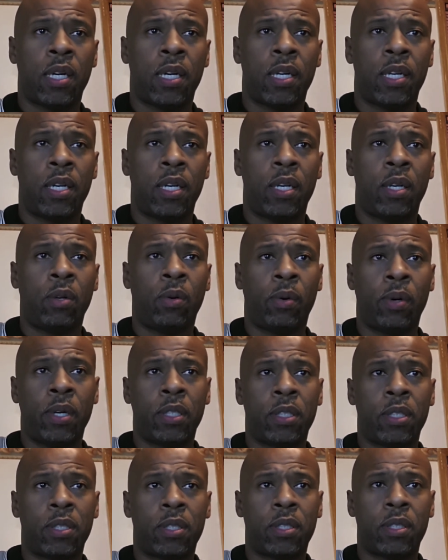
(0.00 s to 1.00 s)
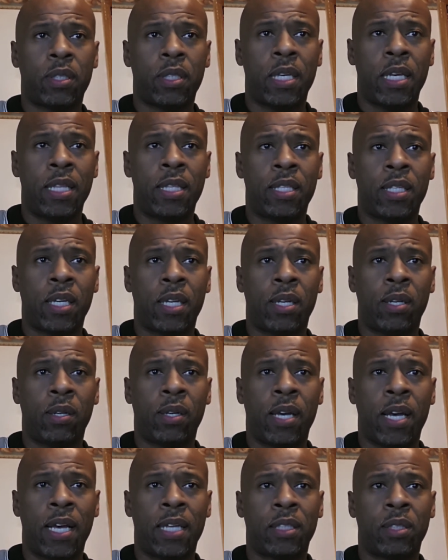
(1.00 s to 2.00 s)
noise, it
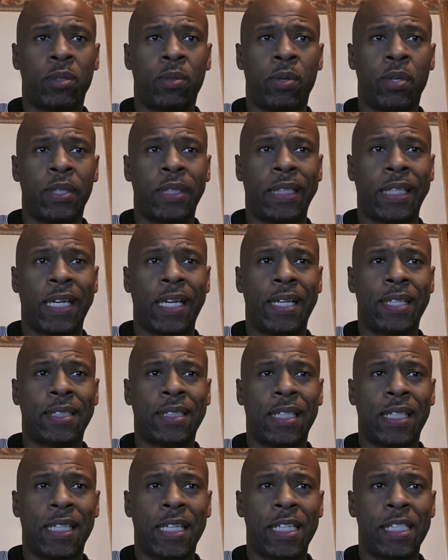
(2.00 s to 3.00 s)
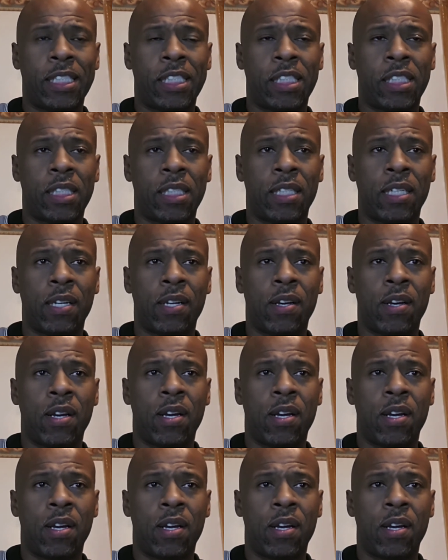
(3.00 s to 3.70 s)
has noise cancellation.